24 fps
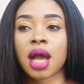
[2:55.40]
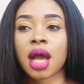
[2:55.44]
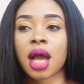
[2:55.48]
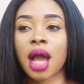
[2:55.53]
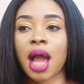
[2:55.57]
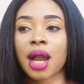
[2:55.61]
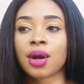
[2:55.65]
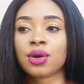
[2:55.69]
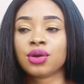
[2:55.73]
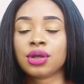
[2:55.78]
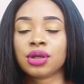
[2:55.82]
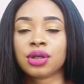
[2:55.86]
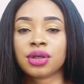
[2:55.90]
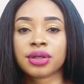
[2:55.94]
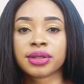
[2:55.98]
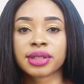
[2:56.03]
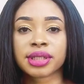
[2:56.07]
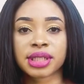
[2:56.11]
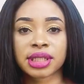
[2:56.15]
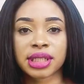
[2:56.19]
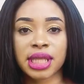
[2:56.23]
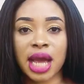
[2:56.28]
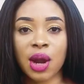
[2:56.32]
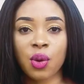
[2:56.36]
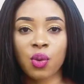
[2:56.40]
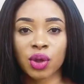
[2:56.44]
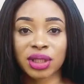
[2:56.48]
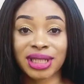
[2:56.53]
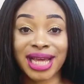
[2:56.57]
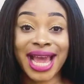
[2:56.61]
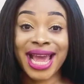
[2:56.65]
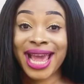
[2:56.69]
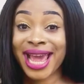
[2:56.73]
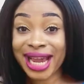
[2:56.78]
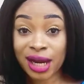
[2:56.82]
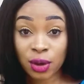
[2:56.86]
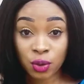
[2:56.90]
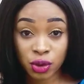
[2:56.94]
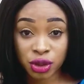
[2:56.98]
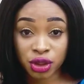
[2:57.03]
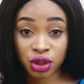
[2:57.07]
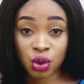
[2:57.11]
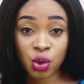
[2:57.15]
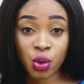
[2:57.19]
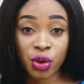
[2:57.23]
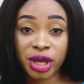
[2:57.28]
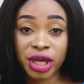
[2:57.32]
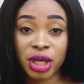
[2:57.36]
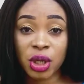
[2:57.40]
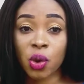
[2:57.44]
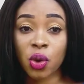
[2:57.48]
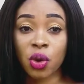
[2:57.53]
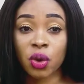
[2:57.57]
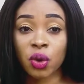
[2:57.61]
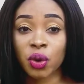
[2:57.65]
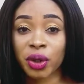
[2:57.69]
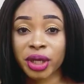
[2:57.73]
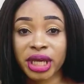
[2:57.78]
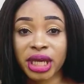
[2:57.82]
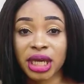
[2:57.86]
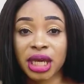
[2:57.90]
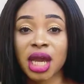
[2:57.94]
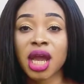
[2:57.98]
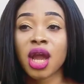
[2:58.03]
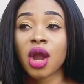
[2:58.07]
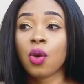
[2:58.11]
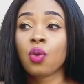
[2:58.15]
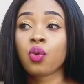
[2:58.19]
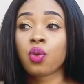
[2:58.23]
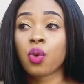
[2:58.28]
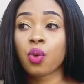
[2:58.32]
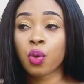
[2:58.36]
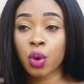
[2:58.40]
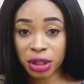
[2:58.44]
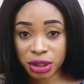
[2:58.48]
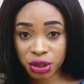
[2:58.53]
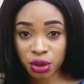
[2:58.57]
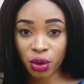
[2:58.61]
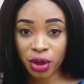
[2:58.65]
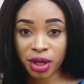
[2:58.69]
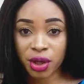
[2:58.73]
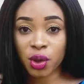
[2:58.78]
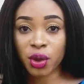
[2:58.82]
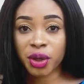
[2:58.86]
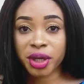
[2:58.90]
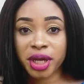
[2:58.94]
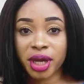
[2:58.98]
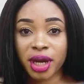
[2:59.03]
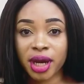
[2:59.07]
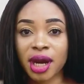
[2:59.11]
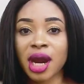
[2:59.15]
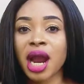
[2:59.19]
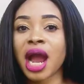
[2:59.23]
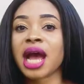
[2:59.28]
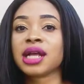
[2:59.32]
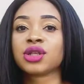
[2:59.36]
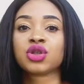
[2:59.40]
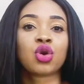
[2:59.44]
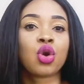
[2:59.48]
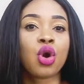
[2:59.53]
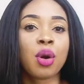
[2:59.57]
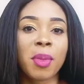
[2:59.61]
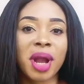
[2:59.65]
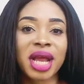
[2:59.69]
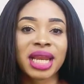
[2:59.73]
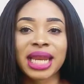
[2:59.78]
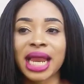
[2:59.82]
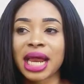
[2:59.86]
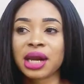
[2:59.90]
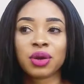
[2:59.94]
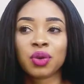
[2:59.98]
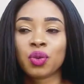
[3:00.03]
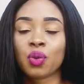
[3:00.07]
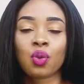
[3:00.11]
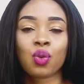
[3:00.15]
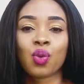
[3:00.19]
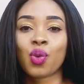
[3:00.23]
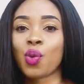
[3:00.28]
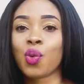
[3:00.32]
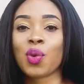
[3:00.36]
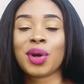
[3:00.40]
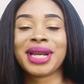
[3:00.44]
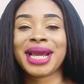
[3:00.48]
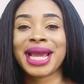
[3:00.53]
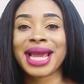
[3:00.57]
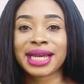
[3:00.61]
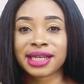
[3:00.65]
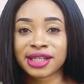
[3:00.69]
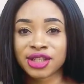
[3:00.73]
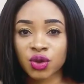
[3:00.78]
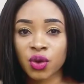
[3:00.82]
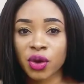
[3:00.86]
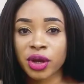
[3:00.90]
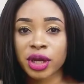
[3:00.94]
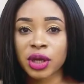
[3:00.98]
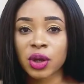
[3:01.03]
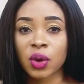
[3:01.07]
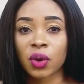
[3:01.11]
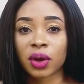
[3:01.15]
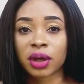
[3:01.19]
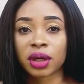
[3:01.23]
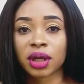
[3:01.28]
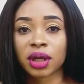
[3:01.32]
I could not understand what the heck was going on. Okay, what's going on here? I had to call my landlord. What the heck is going on?